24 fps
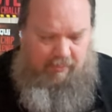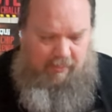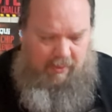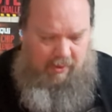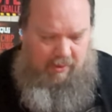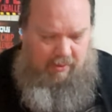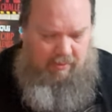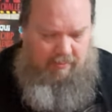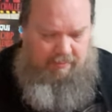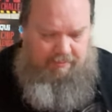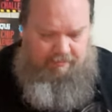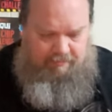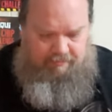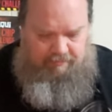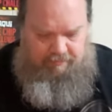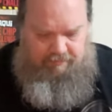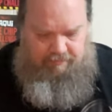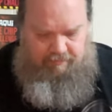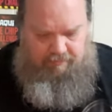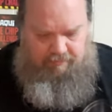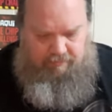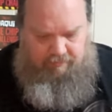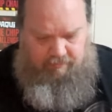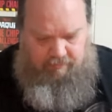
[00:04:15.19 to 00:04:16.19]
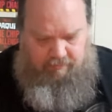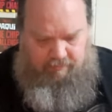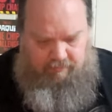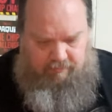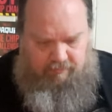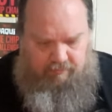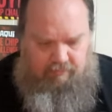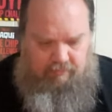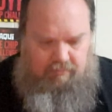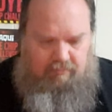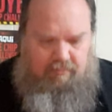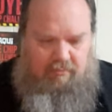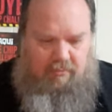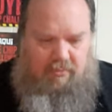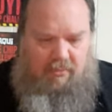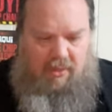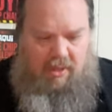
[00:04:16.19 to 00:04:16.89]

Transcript: [no speech]